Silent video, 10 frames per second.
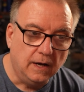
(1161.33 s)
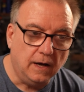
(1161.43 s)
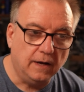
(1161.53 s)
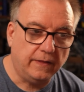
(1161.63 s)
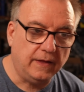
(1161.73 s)

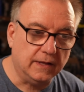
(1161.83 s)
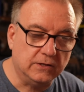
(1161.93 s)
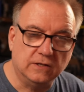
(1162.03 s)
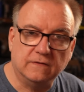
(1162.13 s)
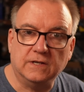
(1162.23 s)
I think they
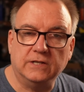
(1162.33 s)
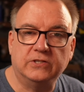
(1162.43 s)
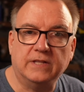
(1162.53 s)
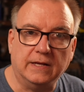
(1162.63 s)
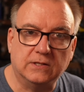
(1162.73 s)
should have
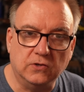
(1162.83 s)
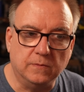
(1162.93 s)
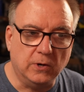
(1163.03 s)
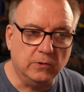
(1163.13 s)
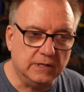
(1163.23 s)
changed that to
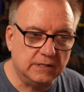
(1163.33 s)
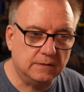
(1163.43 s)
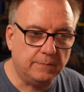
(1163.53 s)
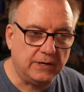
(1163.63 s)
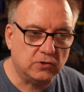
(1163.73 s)

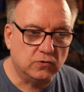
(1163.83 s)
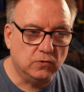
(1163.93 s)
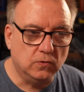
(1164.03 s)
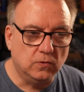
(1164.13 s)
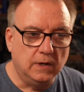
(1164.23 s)

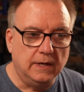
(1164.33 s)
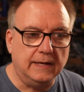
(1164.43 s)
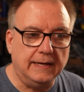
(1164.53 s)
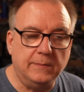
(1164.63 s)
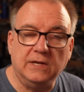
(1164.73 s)
multispectral
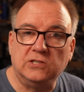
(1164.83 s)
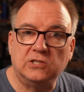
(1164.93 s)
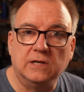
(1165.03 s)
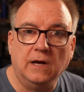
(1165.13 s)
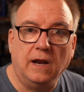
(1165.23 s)

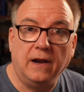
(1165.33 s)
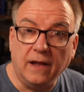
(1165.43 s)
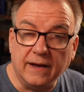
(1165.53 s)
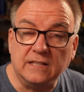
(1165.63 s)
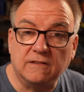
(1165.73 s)
image
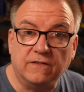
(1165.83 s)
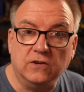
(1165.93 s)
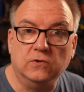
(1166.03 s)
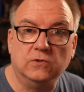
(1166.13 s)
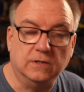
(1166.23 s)
light
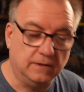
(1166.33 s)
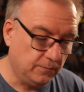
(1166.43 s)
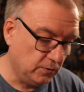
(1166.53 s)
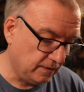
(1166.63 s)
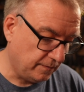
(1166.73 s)
fusion.
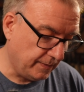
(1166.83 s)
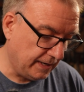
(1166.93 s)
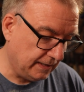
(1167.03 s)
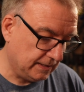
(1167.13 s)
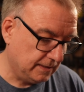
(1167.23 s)
Would have
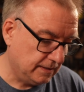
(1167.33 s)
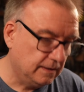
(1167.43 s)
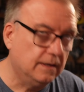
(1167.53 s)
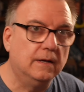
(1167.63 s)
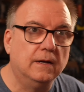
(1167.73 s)
made
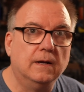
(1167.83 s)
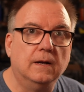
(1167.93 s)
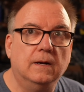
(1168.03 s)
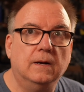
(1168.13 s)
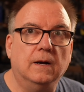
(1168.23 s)

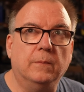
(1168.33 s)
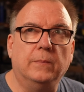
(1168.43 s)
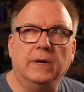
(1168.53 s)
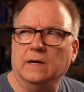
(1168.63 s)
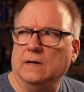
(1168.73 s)
a
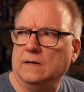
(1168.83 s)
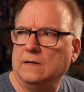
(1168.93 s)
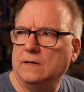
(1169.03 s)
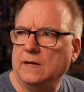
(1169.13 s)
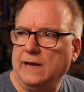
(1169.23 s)
better
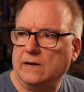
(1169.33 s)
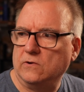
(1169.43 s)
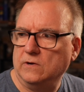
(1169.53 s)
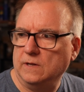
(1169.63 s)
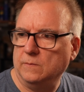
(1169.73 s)

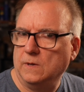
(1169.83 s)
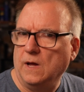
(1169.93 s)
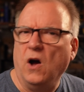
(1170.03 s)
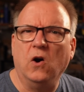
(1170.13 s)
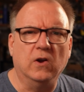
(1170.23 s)
acronym.
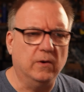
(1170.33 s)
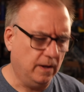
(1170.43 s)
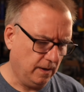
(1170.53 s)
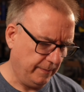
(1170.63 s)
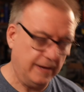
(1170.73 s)
Oh
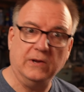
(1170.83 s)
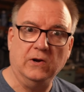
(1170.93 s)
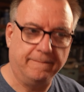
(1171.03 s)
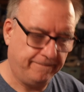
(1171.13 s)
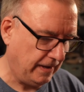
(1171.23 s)
no, maybe not.